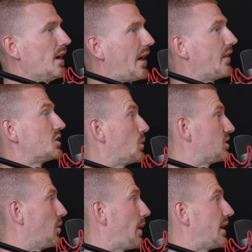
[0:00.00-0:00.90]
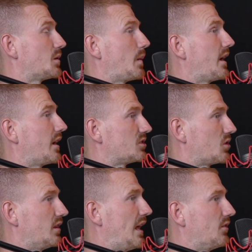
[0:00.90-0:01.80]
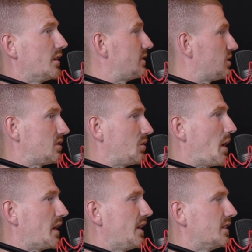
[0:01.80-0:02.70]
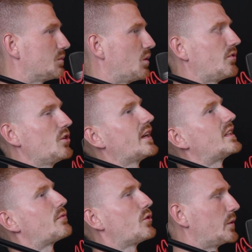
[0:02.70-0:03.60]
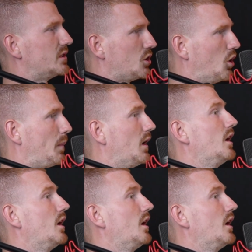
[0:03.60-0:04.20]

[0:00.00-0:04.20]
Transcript: And that's why some players are playing at a certain level. That's just the way it is. But if you can get that frequency up,